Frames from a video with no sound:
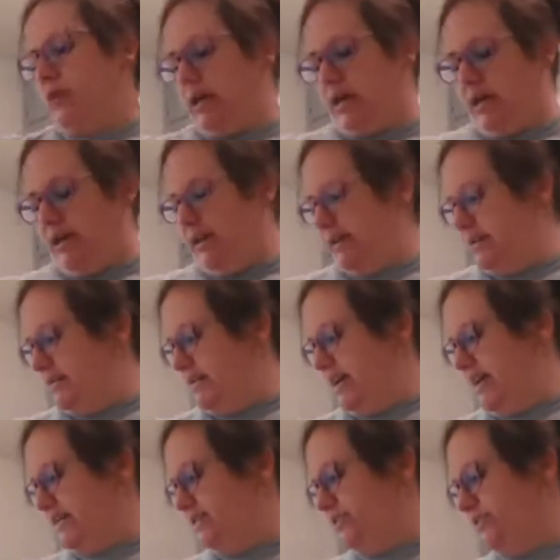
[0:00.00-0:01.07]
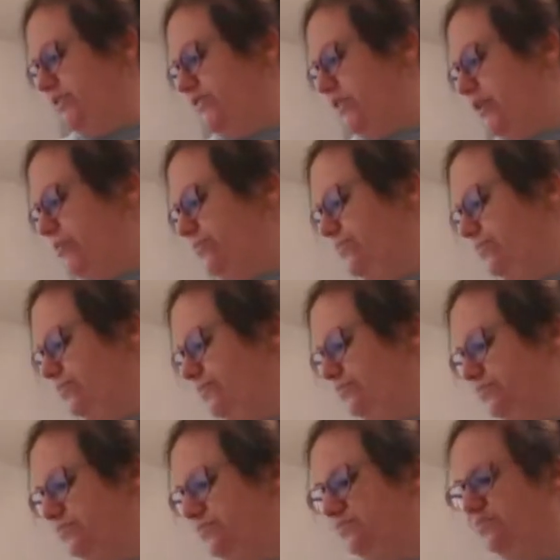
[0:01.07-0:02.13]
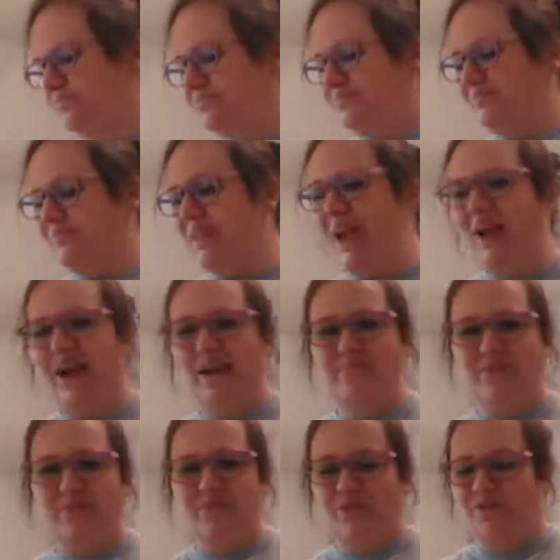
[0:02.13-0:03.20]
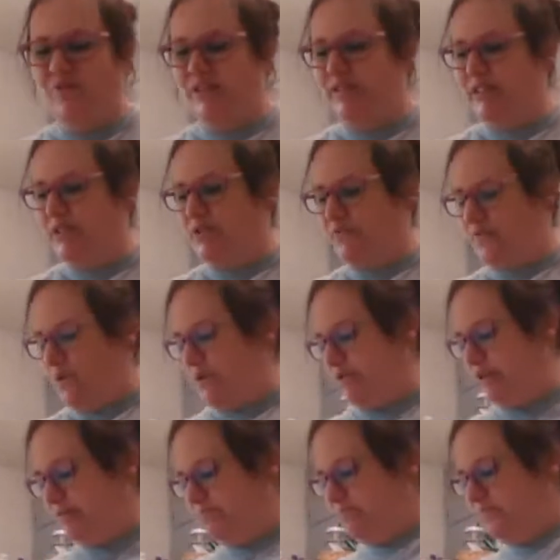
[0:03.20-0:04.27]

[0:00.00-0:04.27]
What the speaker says: and test review. All right, move this a little forward.